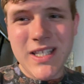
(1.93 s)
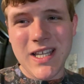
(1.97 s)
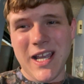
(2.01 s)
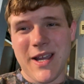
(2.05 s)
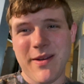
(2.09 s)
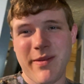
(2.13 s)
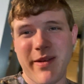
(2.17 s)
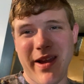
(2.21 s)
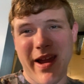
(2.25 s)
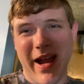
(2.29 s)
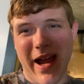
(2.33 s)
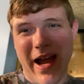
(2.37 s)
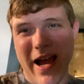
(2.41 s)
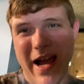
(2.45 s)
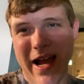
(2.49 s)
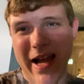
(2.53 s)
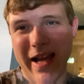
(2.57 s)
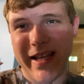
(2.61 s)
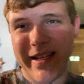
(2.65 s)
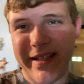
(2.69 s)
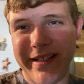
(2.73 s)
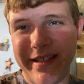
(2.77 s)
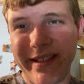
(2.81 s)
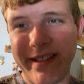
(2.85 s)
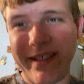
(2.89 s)
up,
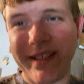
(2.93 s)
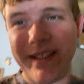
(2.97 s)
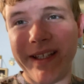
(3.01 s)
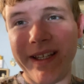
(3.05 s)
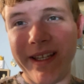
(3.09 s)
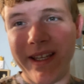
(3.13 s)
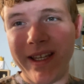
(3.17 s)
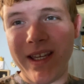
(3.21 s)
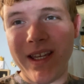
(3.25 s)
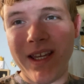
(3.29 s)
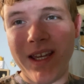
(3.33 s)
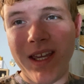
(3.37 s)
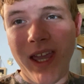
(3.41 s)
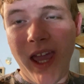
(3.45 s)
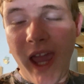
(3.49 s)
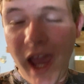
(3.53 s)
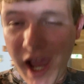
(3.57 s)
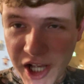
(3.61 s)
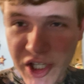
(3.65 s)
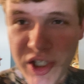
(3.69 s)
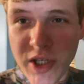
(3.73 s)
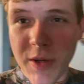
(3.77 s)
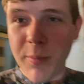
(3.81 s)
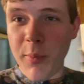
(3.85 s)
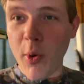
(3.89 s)
guys?
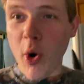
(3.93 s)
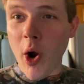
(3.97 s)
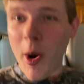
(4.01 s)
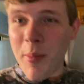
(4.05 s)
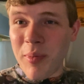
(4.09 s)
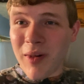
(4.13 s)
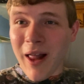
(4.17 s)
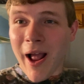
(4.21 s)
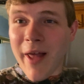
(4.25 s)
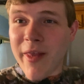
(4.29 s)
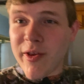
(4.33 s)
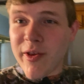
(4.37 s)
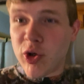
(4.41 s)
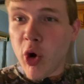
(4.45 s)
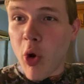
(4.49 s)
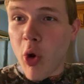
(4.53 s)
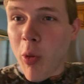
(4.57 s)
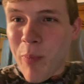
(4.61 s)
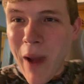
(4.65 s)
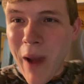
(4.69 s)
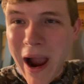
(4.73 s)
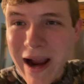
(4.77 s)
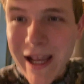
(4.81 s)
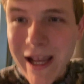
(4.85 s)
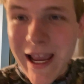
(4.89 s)
It's your boy Blind the Truth
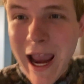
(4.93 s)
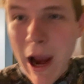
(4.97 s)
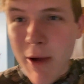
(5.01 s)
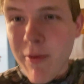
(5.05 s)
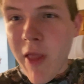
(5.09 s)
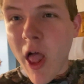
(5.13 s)
back again with